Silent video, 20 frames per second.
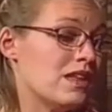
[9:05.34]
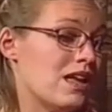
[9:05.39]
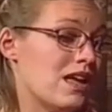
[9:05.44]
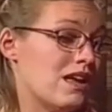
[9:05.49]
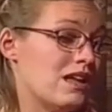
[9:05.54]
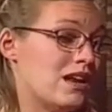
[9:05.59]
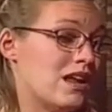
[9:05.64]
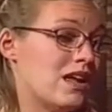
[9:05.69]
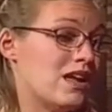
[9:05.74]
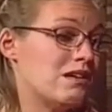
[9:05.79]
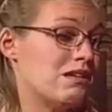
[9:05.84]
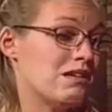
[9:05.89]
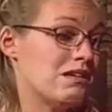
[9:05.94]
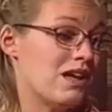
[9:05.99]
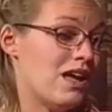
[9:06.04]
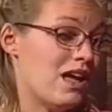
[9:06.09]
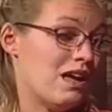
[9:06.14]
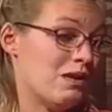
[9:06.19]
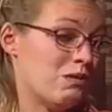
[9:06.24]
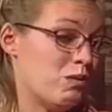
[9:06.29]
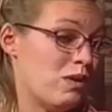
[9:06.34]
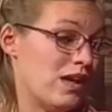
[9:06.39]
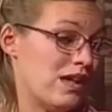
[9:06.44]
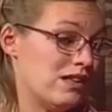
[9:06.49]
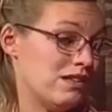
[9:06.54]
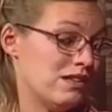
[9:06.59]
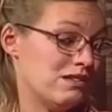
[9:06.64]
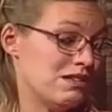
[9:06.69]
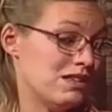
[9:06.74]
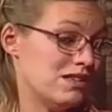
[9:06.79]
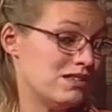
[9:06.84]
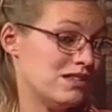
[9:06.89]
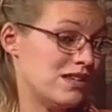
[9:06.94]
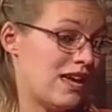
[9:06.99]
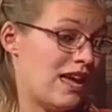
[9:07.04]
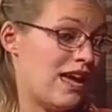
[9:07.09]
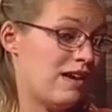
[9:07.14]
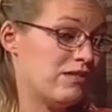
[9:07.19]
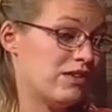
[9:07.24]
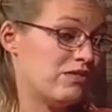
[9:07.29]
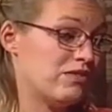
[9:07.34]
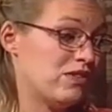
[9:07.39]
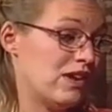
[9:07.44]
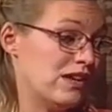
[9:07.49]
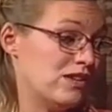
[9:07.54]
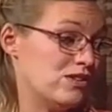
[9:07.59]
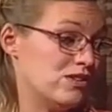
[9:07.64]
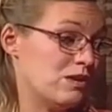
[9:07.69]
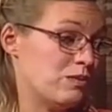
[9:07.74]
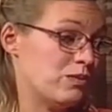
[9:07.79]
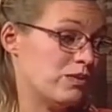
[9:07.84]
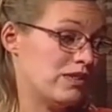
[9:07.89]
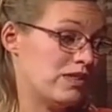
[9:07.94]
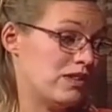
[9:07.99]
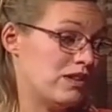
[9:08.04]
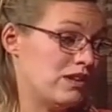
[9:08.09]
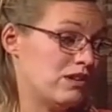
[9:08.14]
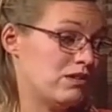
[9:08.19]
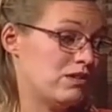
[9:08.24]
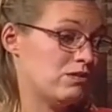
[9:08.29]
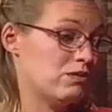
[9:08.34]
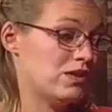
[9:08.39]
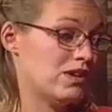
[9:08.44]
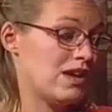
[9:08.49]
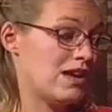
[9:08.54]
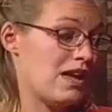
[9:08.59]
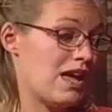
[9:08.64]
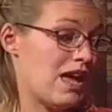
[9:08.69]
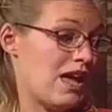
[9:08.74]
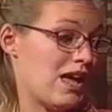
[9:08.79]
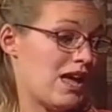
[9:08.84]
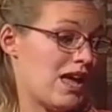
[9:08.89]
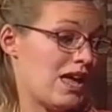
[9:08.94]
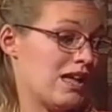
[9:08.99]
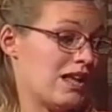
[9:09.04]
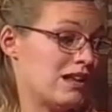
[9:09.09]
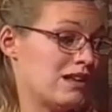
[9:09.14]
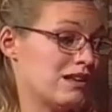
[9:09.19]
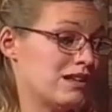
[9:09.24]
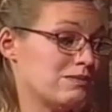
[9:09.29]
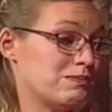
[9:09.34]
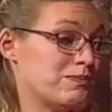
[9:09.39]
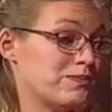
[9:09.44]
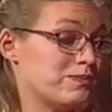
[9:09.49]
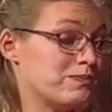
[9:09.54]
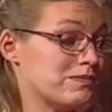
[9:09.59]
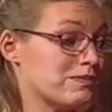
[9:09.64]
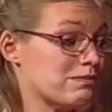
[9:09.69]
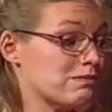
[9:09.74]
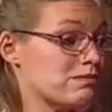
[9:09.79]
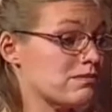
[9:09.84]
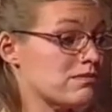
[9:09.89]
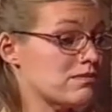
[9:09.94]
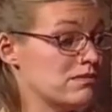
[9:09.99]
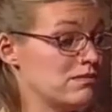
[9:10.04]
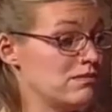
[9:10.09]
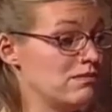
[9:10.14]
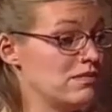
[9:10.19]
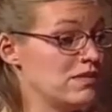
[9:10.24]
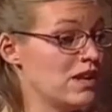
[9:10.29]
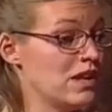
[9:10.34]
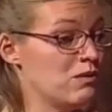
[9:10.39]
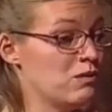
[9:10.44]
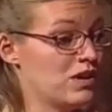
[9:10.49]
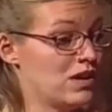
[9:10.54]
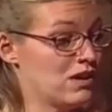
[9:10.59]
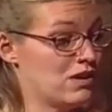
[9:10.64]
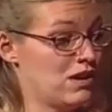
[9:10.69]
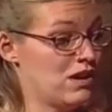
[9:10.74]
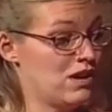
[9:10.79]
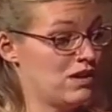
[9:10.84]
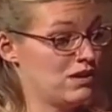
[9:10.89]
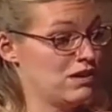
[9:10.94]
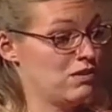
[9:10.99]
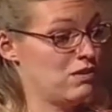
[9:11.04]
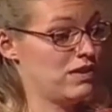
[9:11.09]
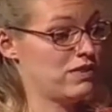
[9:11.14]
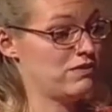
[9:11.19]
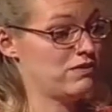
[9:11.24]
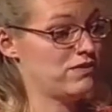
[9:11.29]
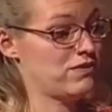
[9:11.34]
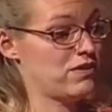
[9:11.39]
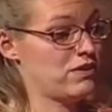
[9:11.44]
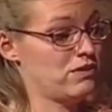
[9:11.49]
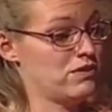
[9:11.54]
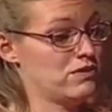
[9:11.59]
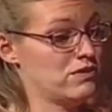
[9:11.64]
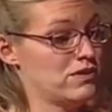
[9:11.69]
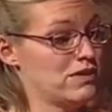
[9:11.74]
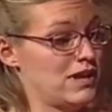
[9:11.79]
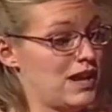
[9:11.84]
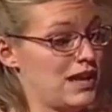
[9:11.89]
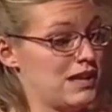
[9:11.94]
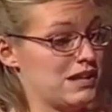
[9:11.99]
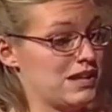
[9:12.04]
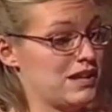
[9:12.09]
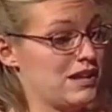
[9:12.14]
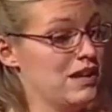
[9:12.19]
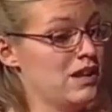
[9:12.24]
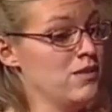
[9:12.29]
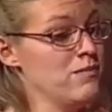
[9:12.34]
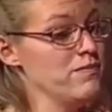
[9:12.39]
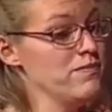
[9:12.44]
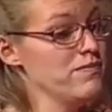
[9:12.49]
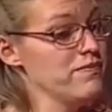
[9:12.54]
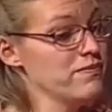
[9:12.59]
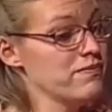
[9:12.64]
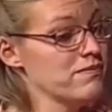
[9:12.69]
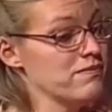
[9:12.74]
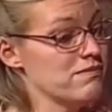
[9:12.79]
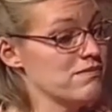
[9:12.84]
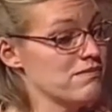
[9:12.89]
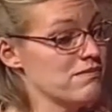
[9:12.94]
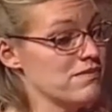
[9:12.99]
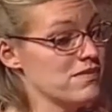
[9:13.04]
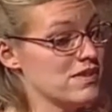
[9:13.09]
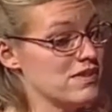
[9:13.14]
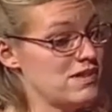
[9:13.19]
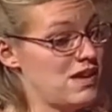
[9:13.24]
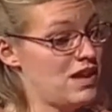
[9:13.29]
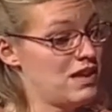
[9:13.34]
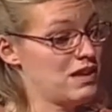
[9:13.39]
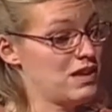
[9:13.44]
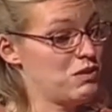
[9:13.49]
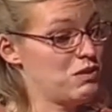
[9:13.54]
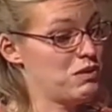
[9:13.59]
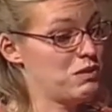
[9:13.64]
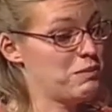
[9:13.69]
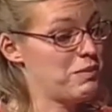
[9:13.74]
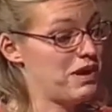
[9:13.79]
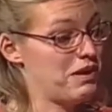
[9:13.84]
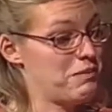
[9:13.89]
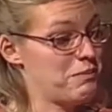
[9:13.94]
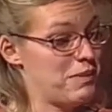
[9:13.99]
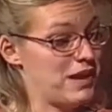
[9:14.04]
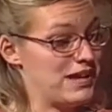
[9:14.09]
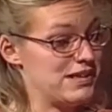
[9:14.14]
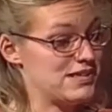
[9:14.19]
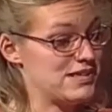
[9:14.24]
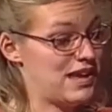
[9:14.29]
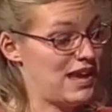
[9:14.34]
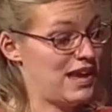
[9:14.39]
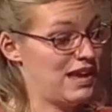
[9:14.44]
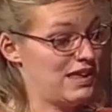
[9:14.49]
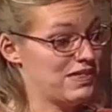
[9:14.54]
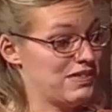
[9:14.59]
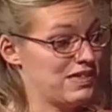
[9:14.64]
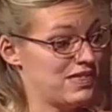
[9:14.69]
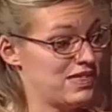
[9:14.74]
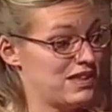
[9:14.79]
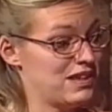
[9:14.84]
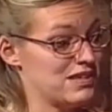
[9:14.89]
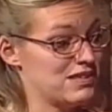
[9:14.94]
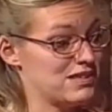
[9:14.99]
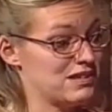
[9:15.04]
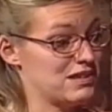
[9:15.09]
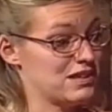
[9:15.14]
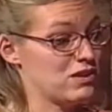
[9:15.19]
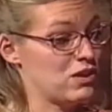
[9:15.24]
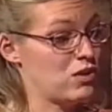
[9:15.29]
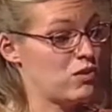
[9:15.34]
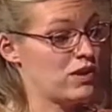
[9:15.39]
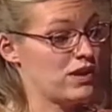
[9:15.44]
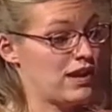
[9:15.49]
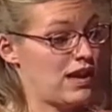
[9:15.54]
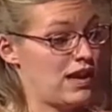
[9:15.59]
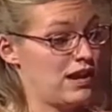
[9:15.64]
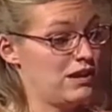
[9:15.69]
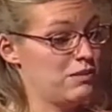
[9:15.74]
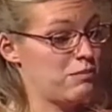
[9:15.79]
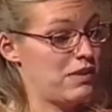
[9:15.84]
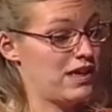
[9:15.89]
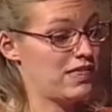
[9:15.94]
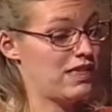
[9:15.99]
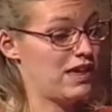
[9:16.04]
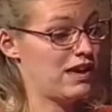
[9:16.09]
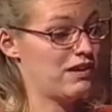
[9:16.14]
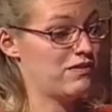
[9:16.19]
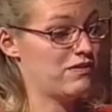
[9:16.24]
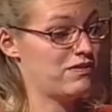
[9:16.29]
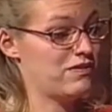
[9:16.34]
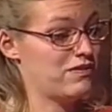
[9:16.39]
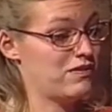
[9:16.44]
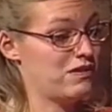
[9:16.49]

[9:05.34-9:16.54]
And I want to have a friendship with you, and I want to call you on the phone and tell you about my day and the things that are going on in my life